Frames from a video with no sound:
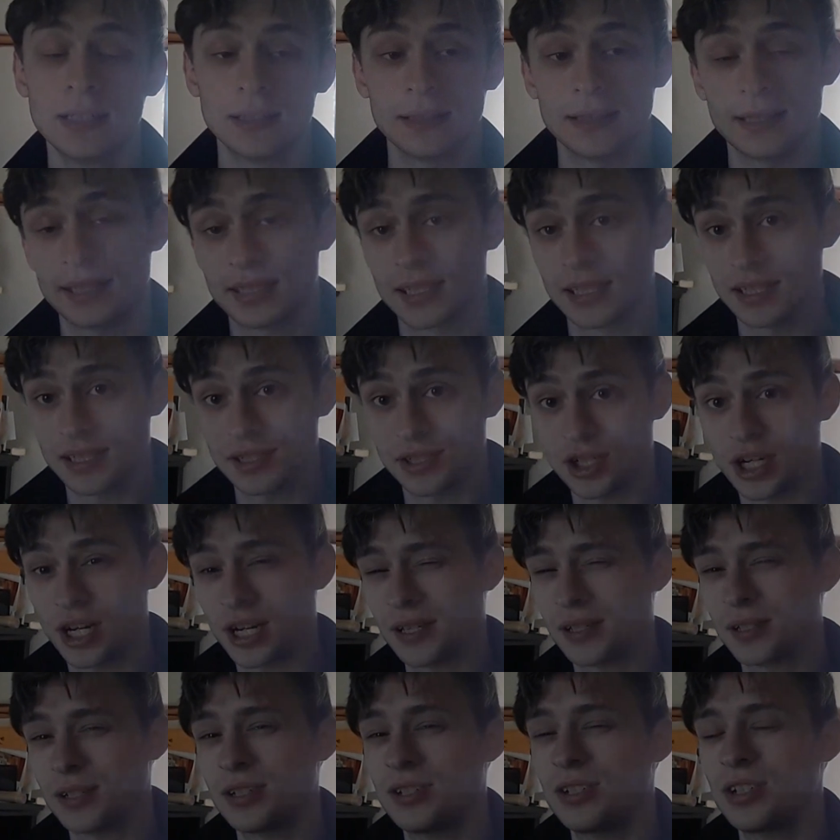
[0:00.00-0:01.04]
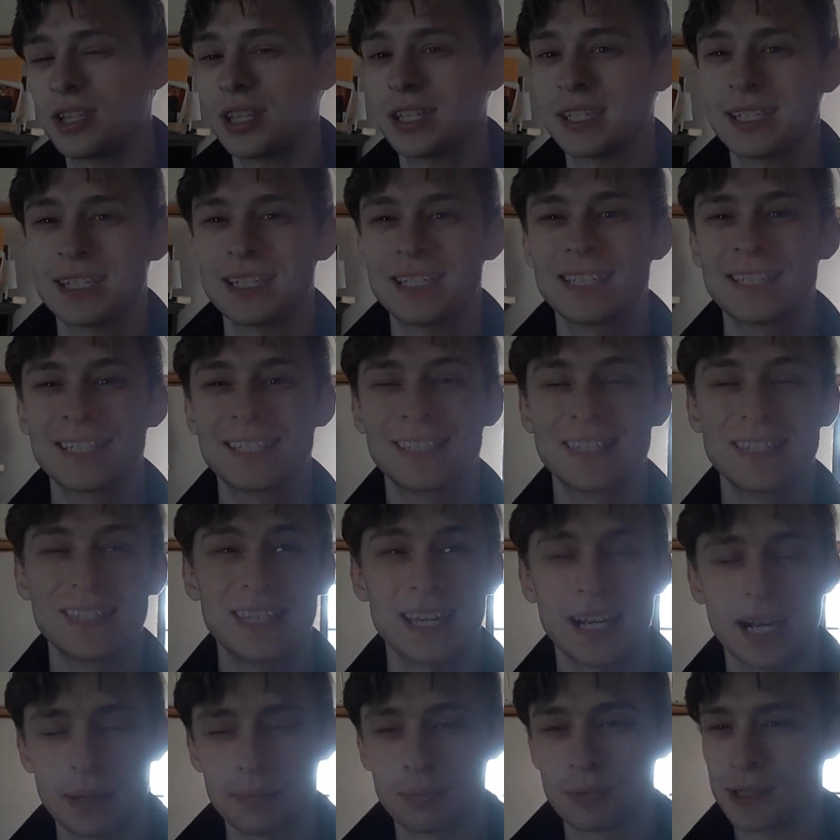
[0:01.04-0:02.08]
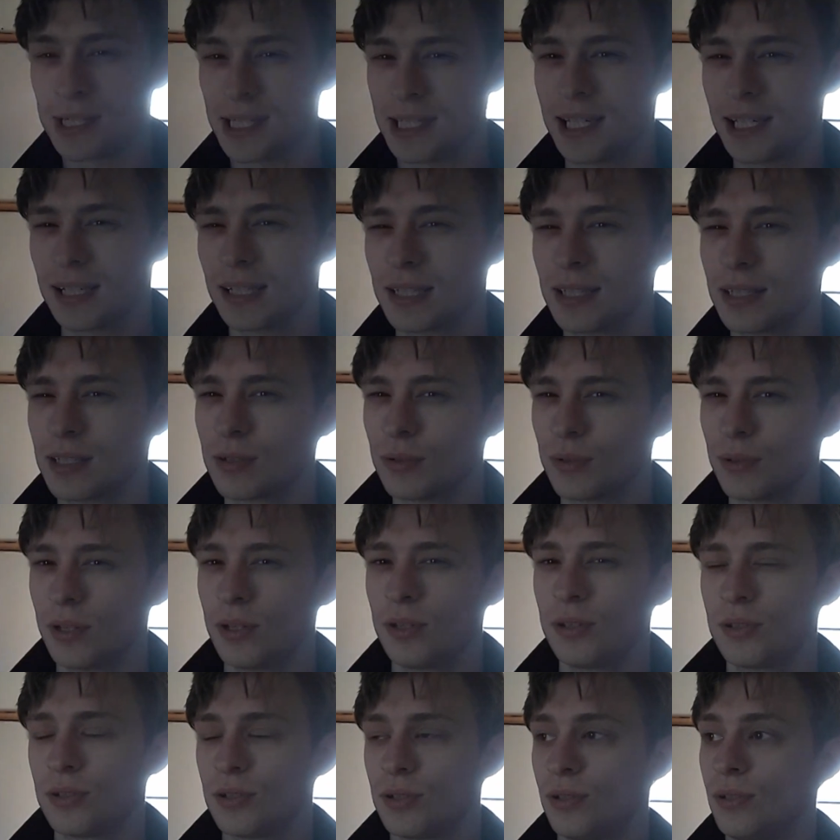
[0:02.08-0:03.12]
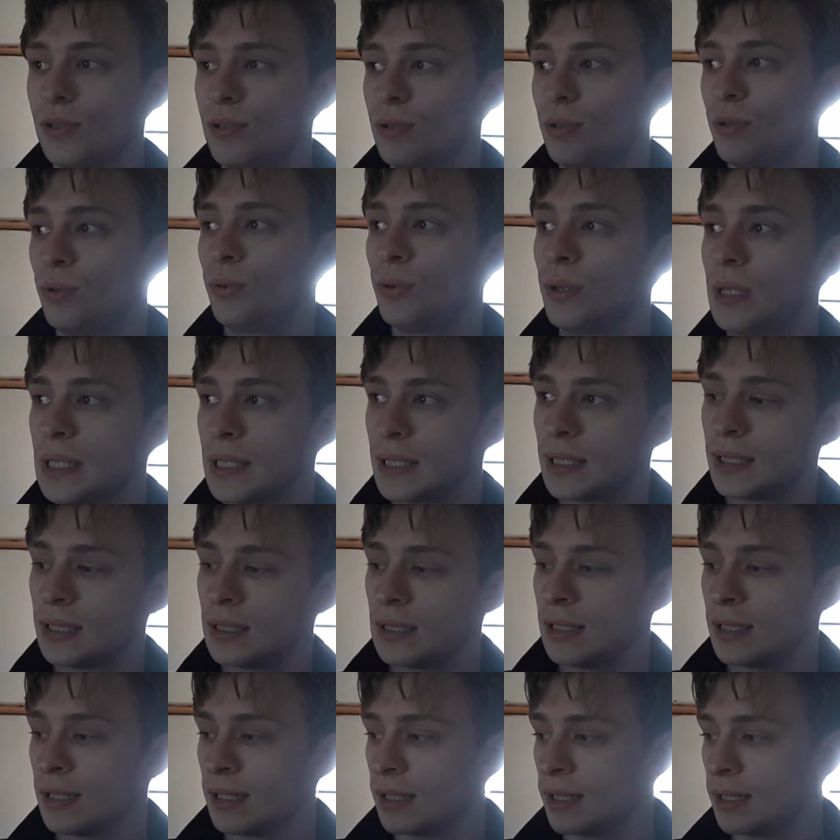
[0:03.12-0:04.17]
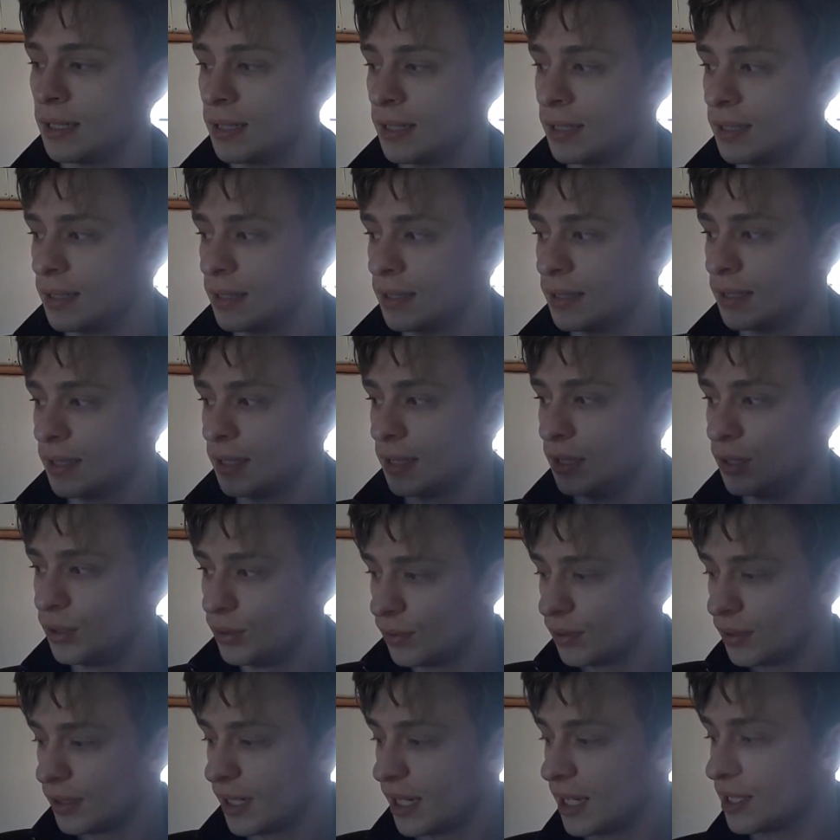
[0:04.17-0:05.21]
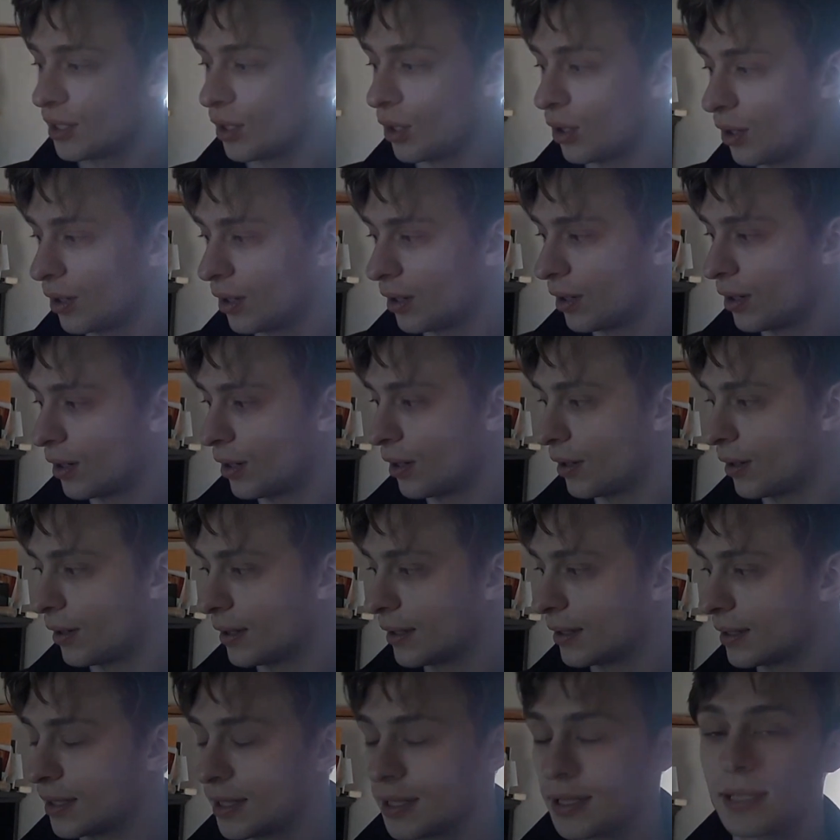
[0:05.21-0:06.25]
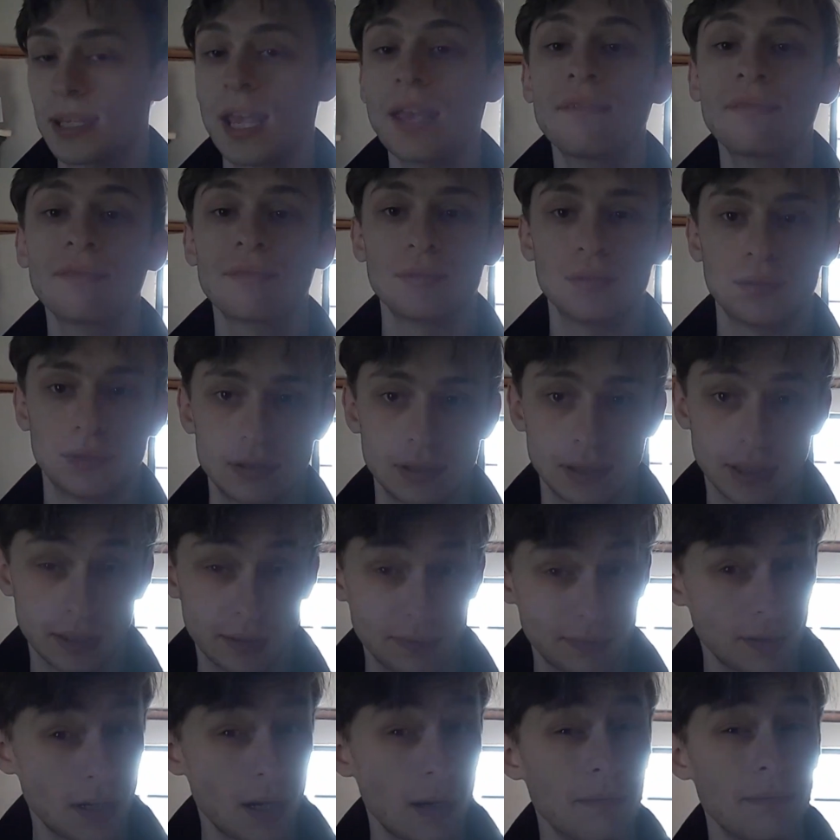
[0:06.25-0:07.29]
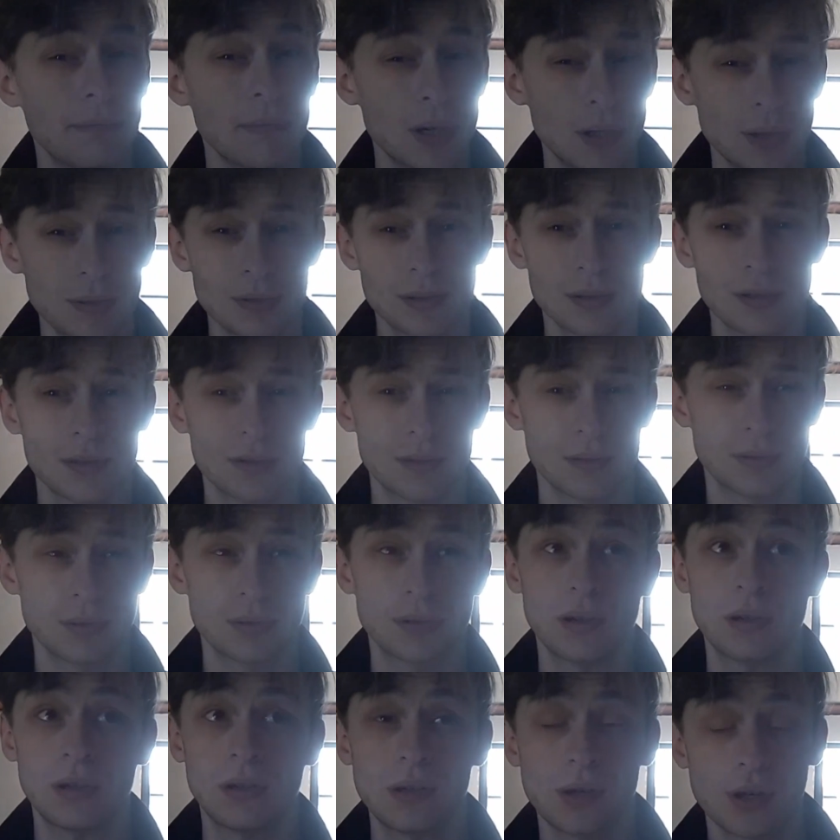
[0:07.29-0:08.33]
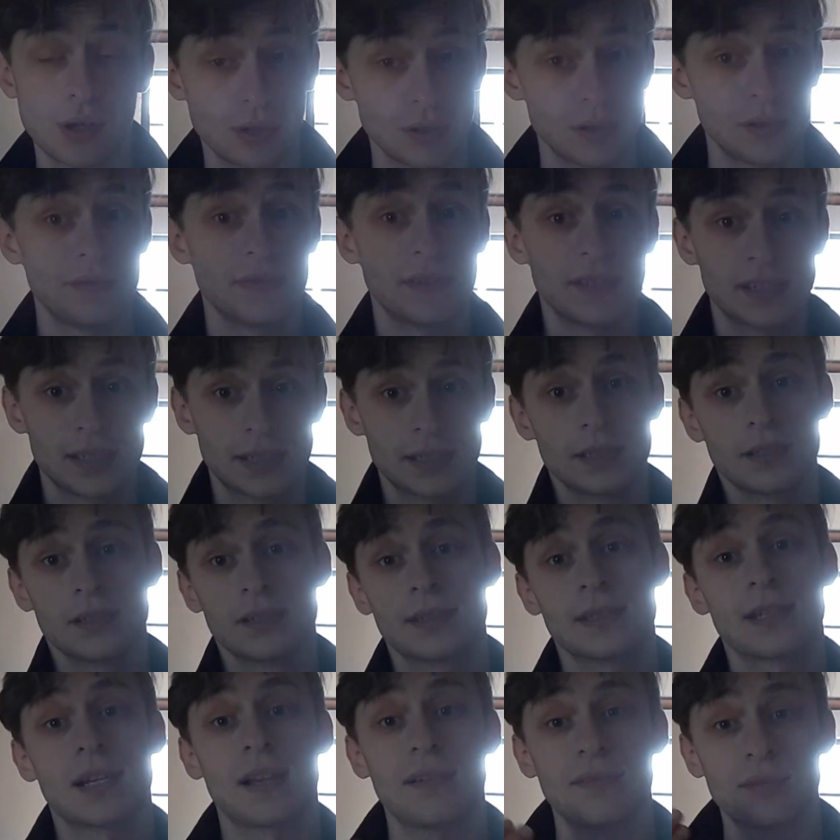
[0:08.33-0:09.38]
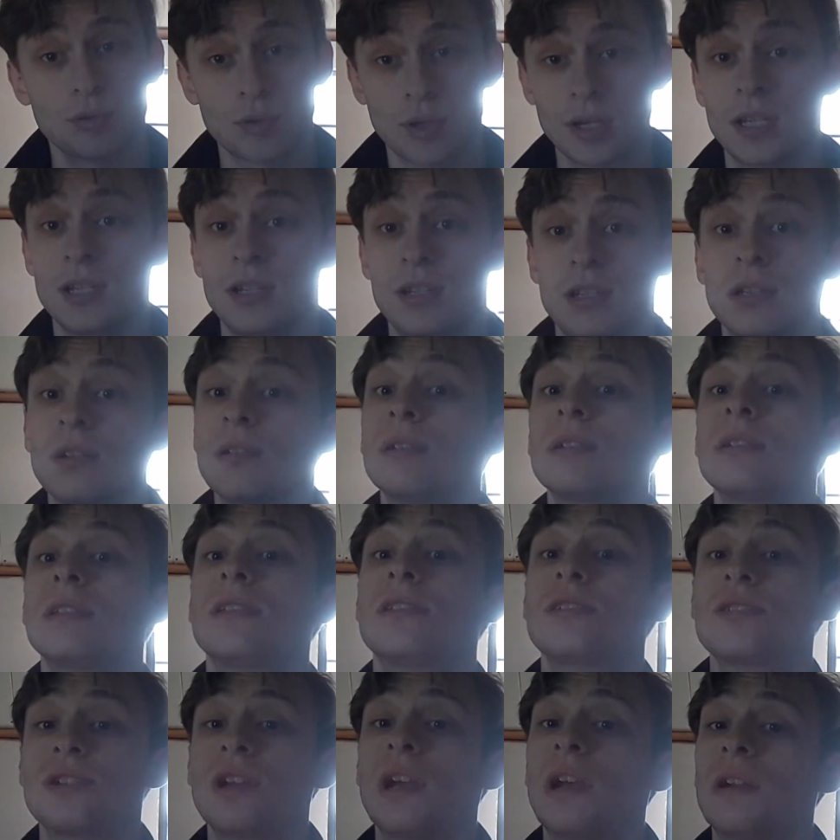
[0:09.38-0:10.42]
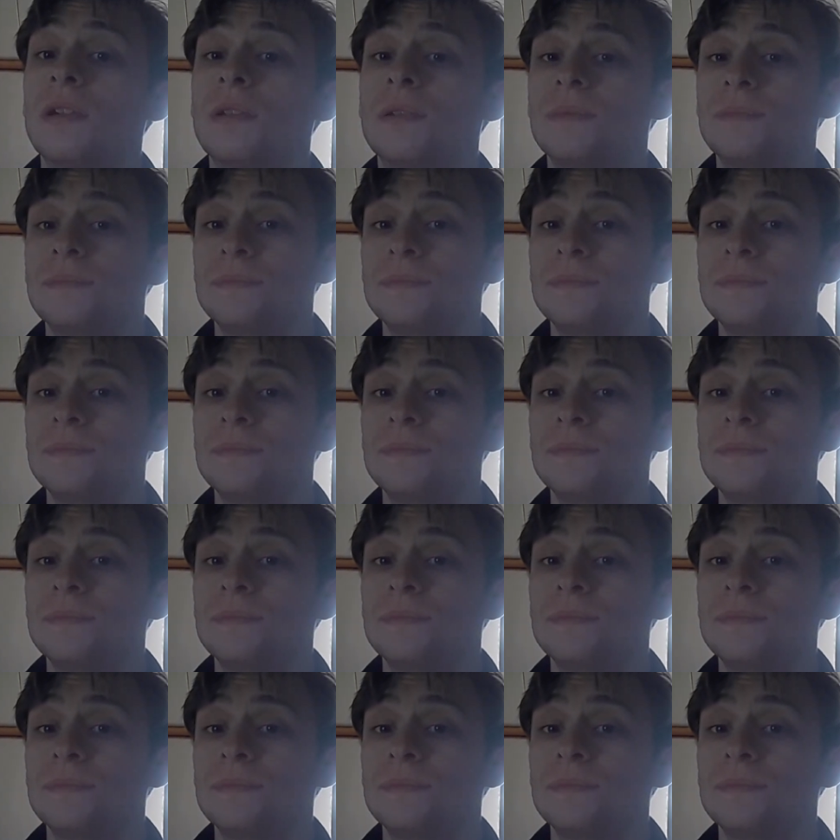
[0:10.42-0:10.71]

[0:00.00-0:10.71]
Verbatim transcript: This is a challenge that I that I predict is going to utilize several, if not most, or all of the skills that I've trained you on this channel.